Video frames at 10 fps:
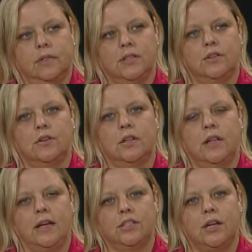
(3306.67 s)
Because they're going to
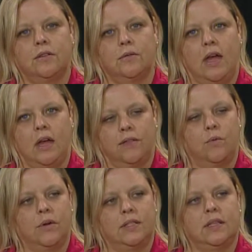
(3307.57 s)
lash out at the
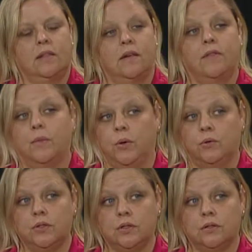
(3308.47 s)
ones they love the
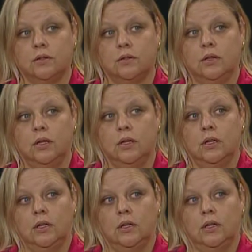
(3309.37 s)
most.
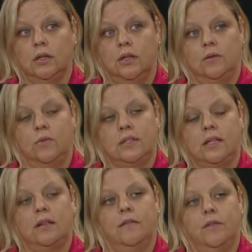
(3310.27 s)
And the ones
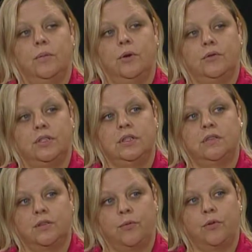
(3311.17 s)
that love the most need to
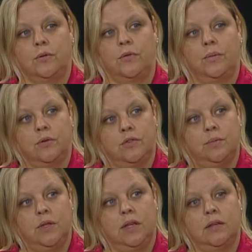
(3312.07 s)
support them the most
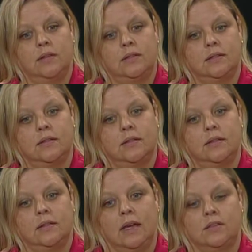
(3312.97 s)
because
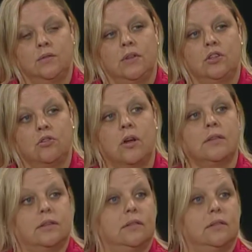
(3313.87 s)
that's who they trust.